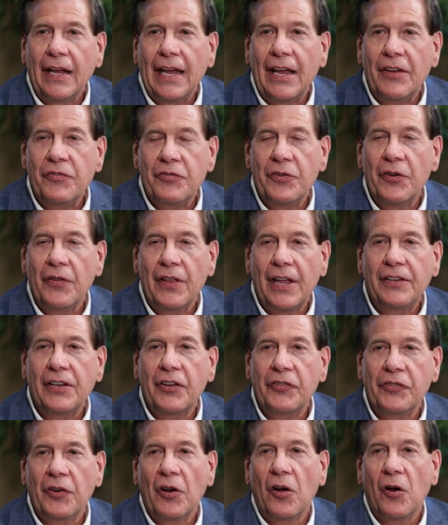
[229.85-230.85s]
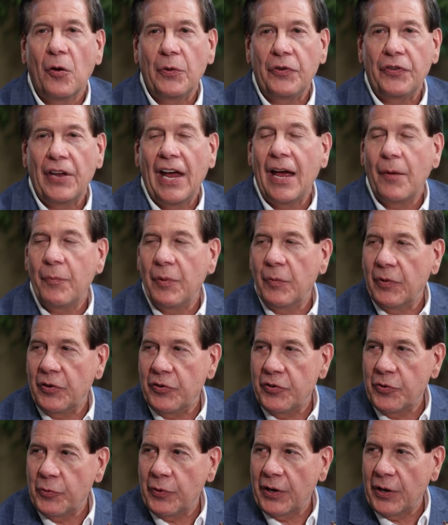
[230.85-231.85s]
as you know, that doesn't always happen,
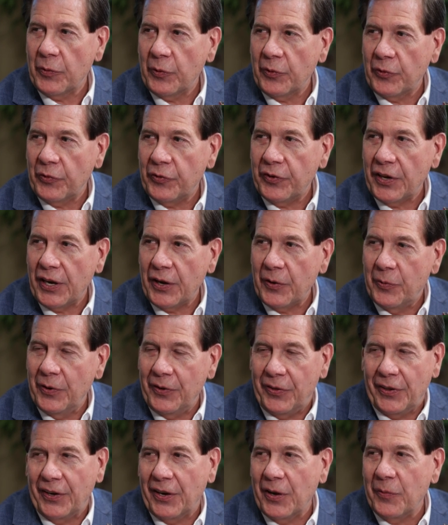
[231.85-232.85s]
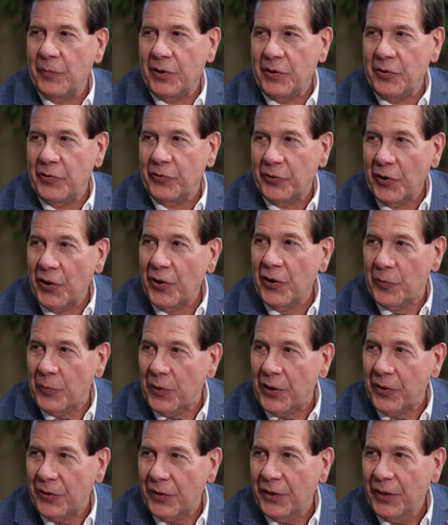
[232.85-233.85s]
but you were able to stay with the company you started
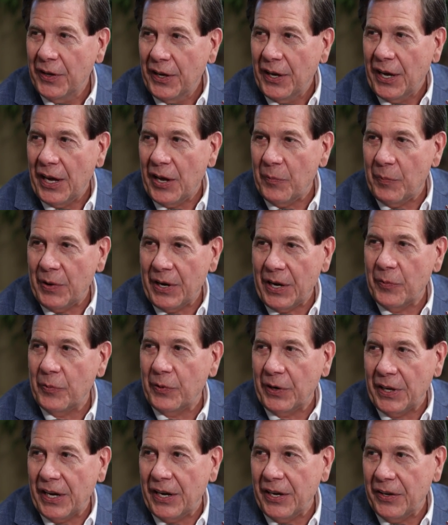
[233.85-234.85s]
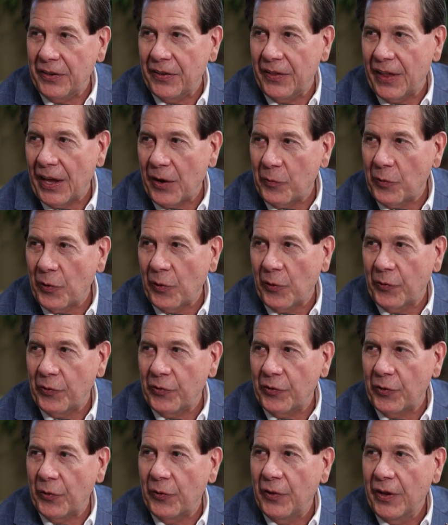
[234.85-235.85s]
with and be able to get into that role.
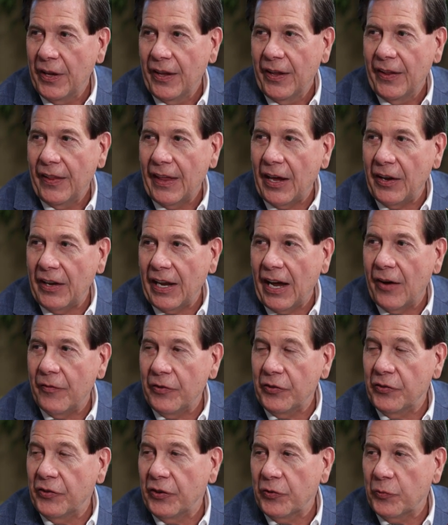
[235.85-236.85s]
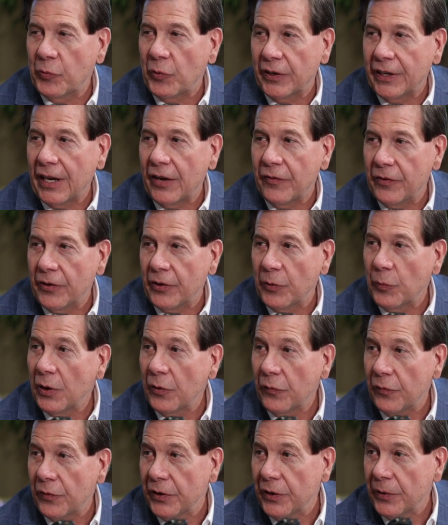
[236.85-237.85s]
So that obviously has worked out very
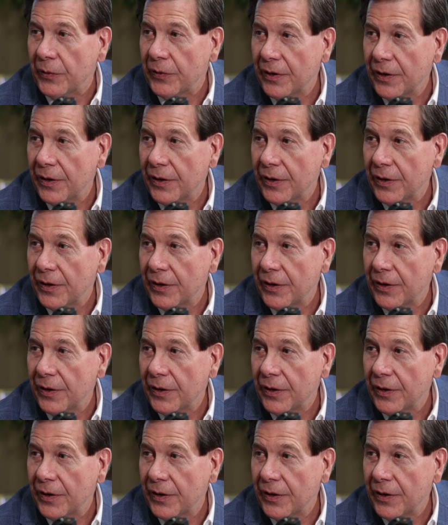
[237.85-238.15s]
well for you.